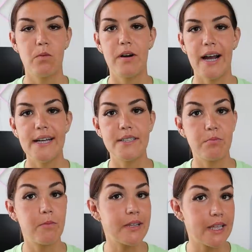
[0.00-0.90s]

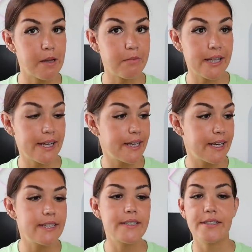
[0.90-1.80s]
Whereas when we label it
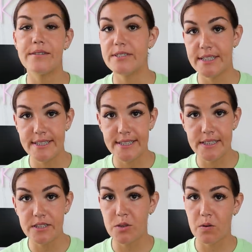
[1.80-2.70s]
insulin
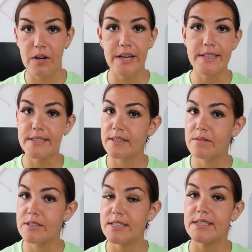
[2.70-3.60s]
resistance or
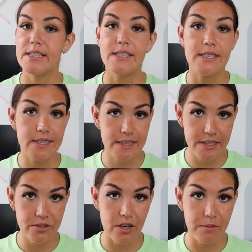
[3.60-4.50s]
insulin resistance
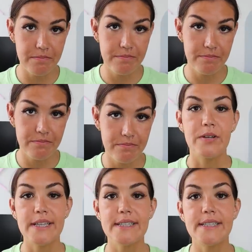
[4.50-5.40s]
syndrome,
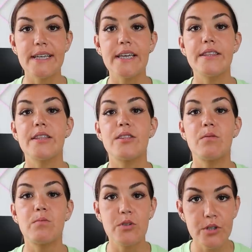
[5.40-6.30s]
we can see that the
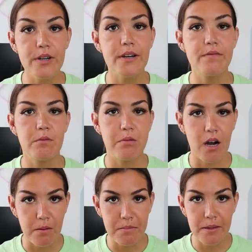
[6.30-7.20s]
root of the
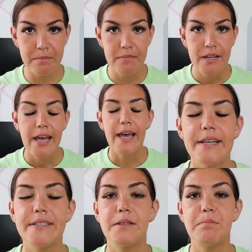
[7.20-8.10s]
problem
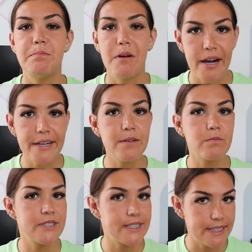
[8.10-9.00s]
is the body
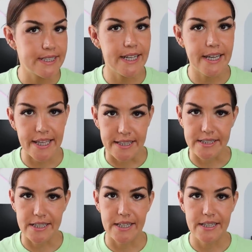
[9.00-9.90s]
resisting
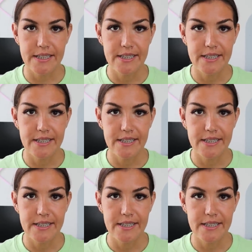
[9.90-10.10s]
insulin.